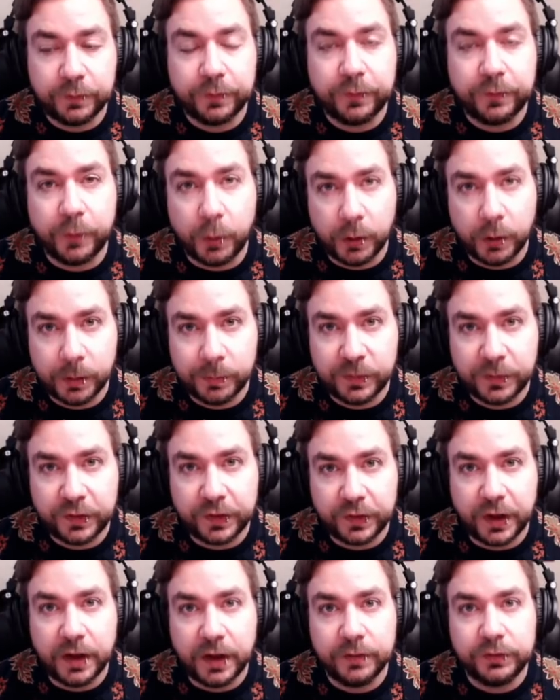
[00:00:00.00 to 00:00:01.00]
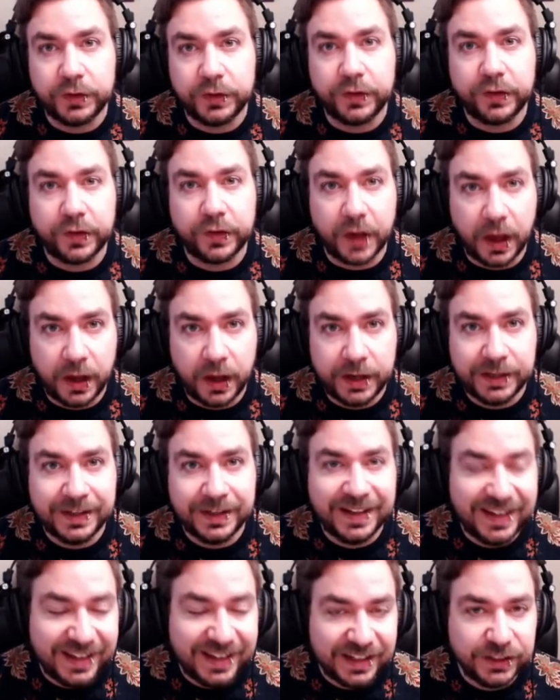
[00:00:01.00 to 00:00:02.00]
forms of
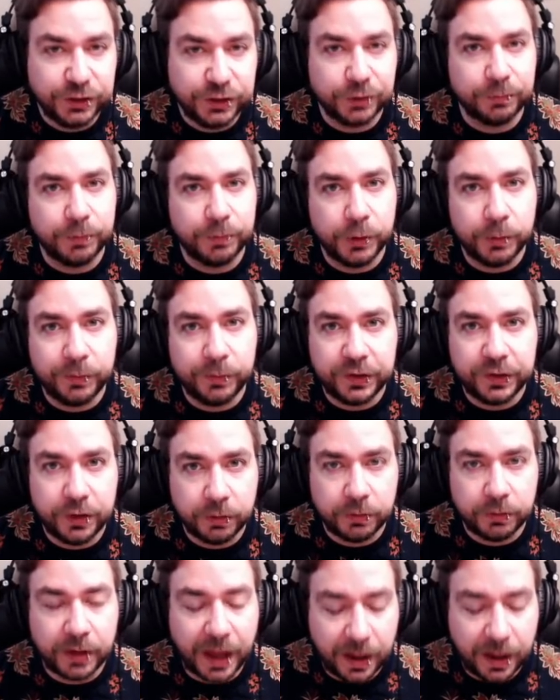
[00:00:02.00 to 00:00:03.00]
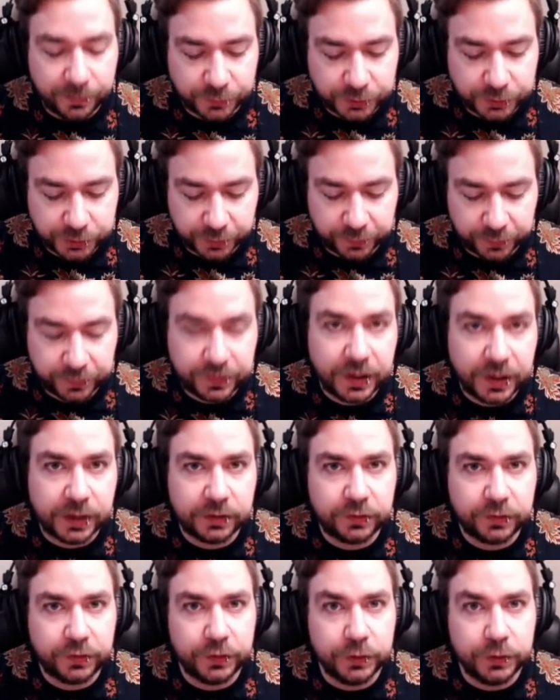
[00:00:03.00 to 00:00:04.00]
design in your rooms. You don't have to just
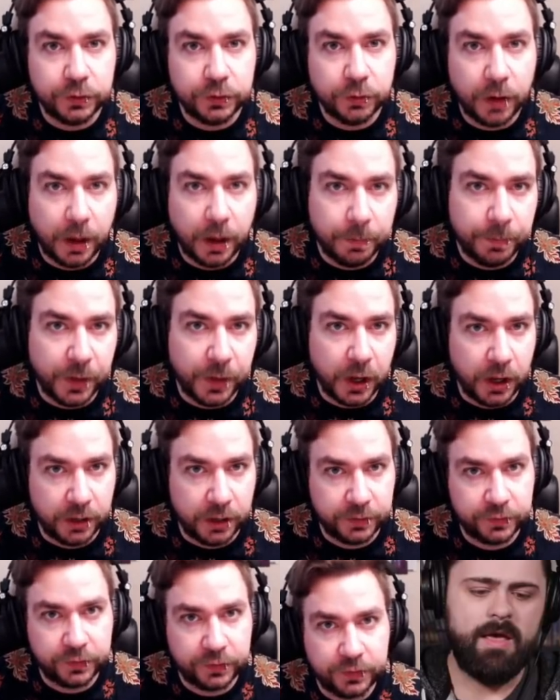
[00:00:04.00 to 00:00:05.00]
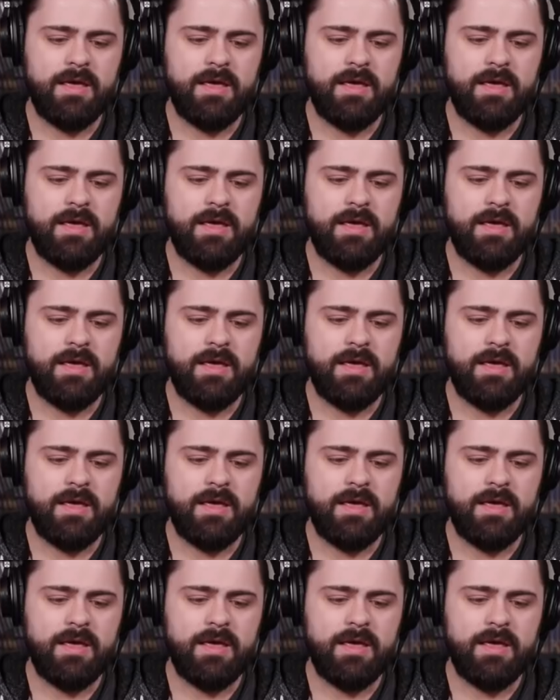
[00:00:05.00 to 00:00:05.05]
stick to a box.